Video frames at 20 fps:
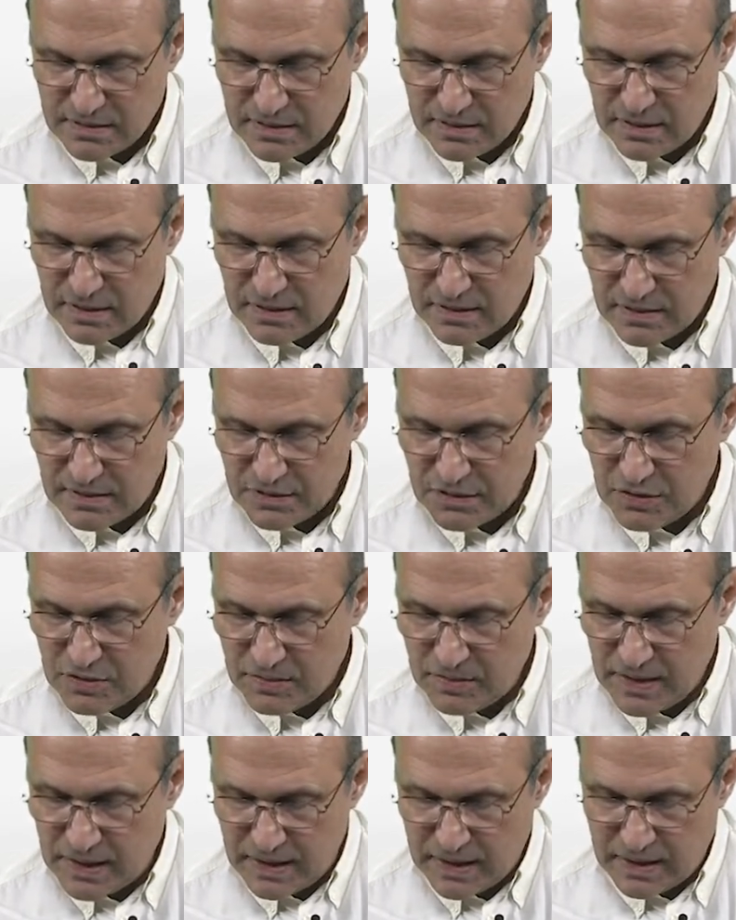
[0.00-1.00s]
in the
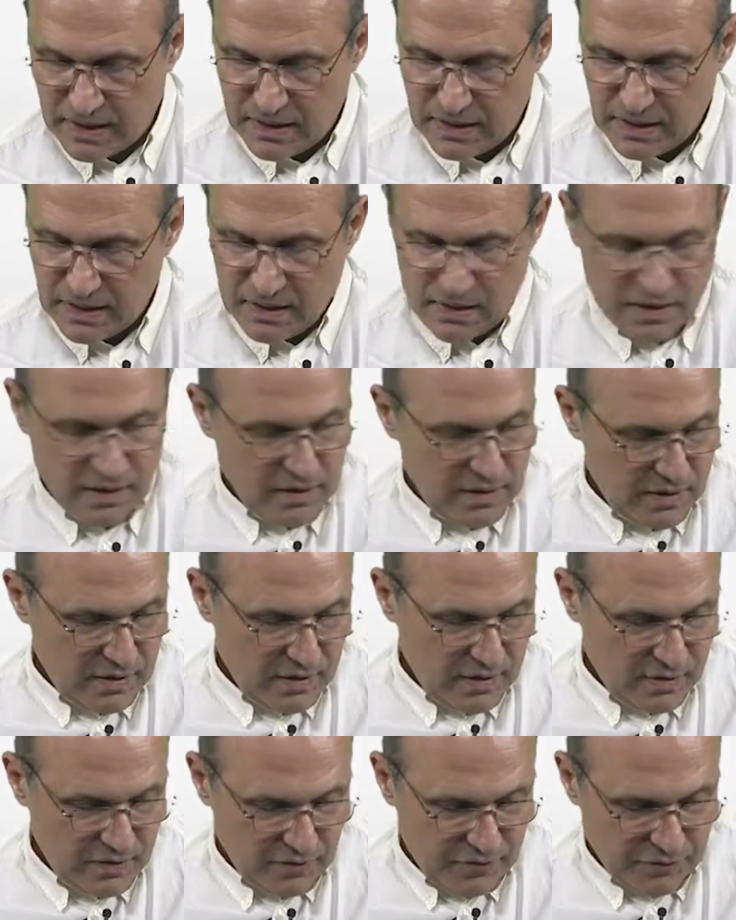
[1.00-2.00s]
domain
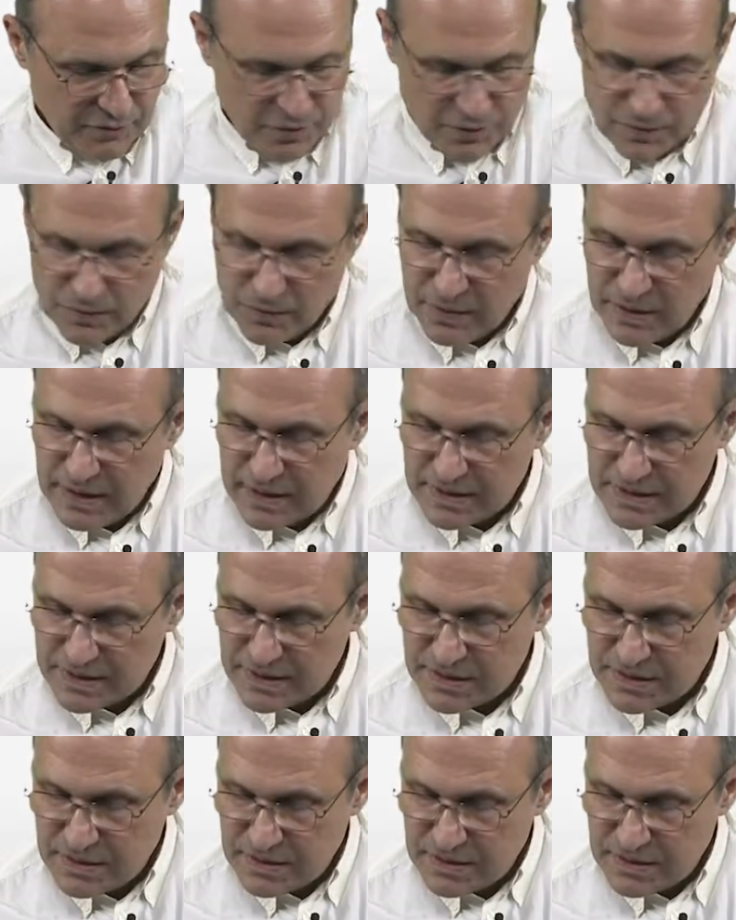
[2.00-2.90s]
for which